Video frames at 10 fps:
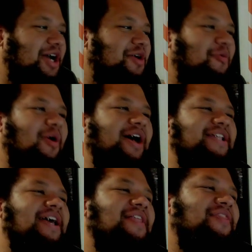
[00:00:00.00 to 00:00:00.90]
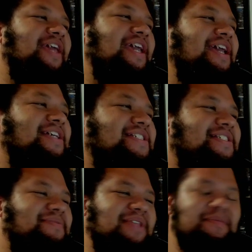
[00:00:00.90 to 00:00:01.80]
won the
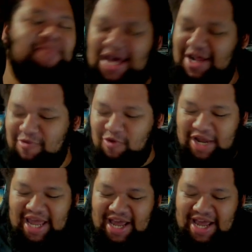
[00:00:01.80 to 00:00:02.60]
battle royale